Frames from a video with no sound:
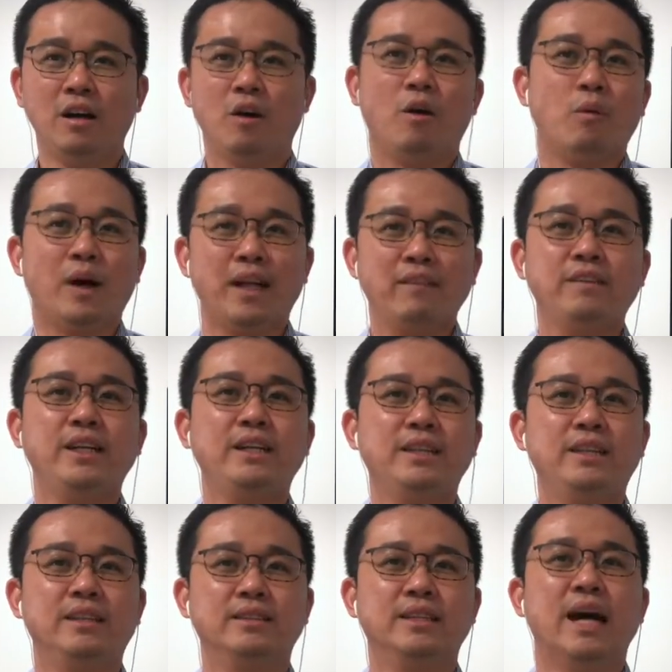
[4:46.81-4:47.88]
or whatever it
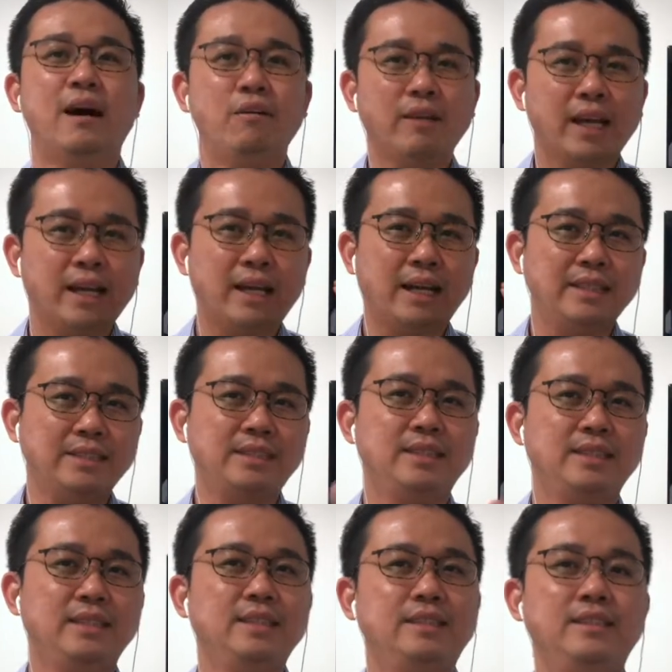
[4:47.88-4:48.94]
is, how can I
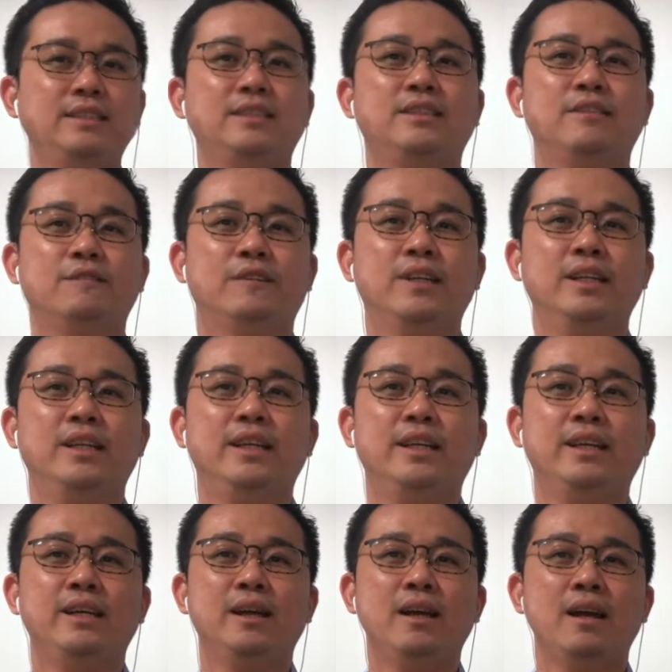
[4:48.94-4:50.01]
see this
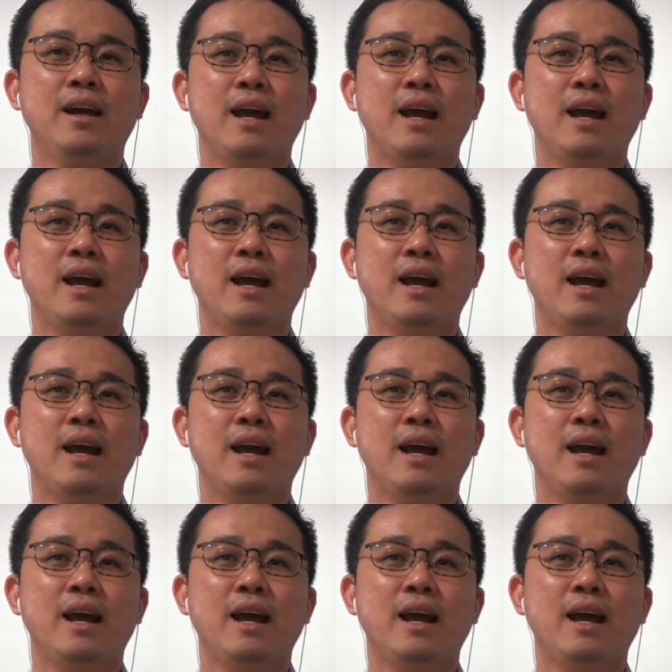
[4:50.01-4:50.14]
differently